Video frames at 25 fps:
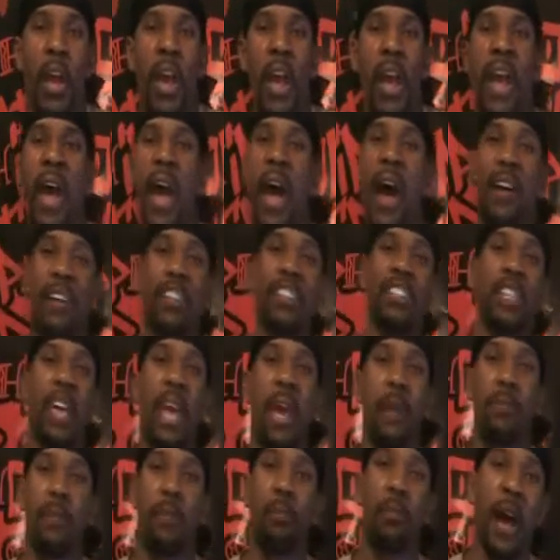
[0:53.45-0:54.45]
And how this
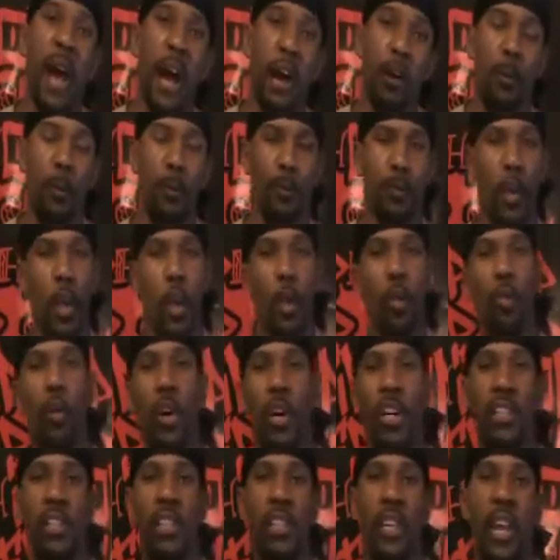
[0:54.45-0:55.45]
came about
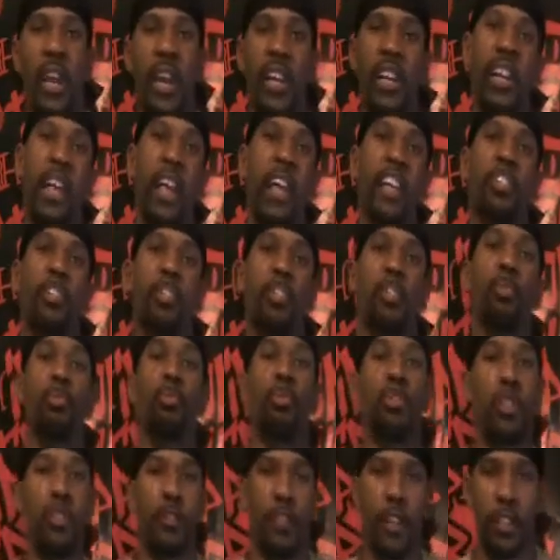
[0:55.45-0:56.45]
was in an
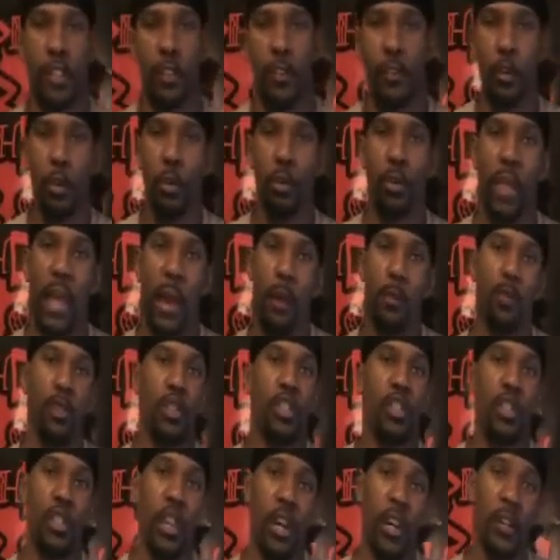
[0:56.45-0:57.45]
exclusive interview that
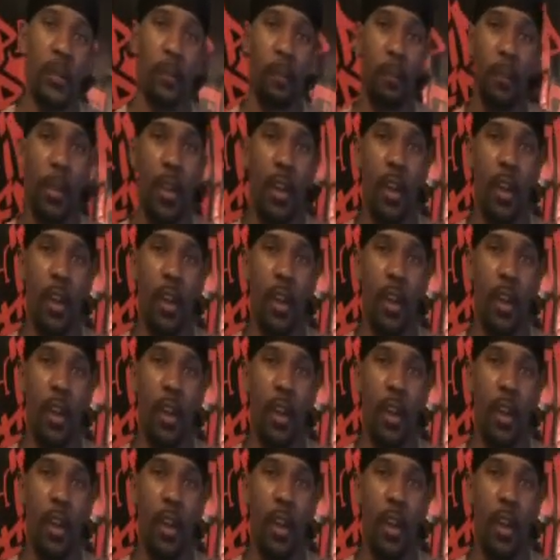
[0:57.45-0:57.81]
was done